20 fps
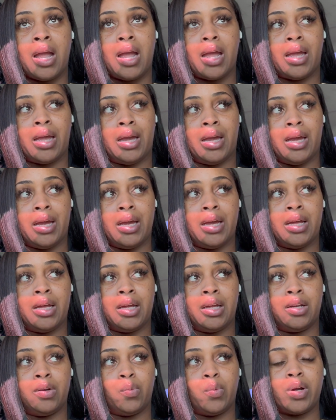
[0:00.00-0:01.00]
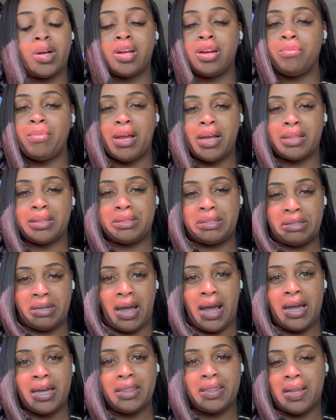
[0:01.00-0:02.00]
and we're gonna make
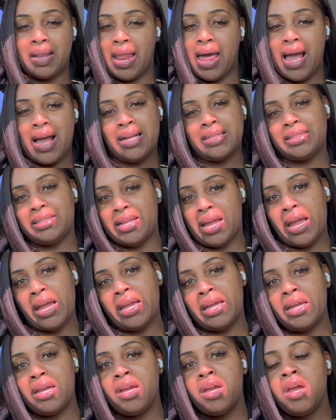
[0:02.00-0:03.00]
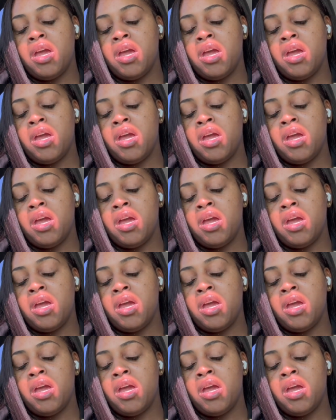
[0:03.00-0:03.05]
today the last day